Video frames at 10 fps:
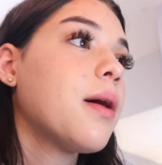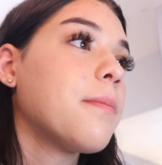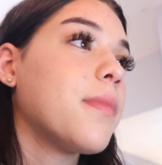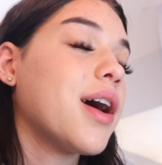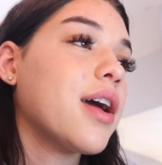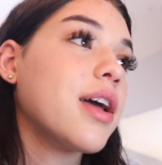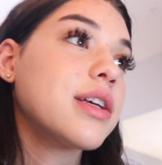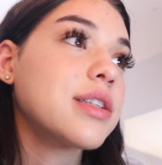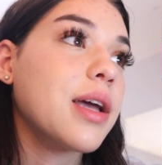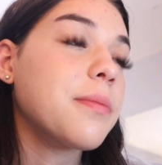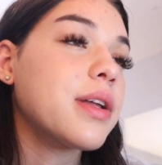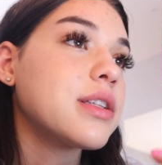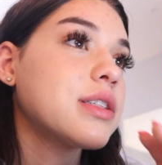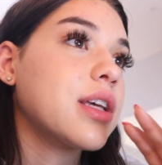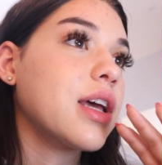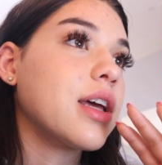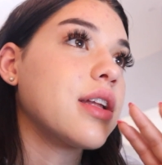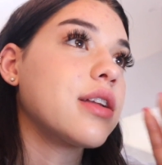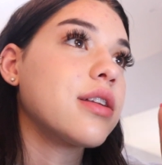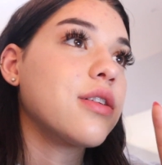my assignments
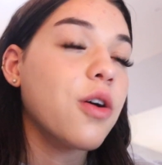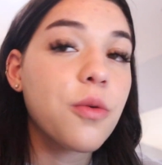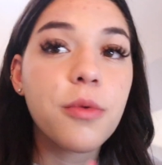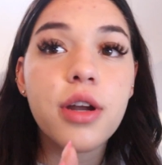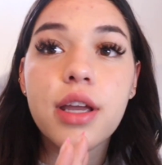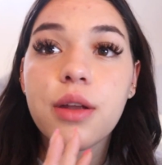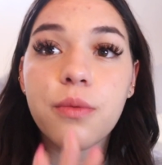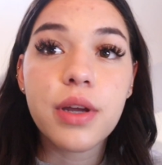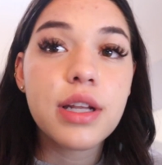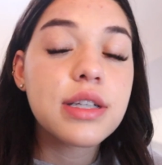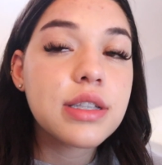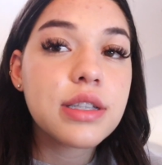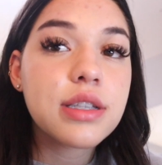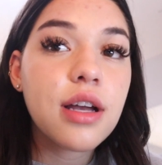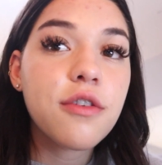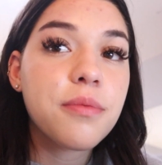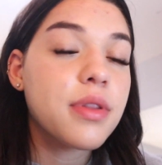and homework and readings and stuff,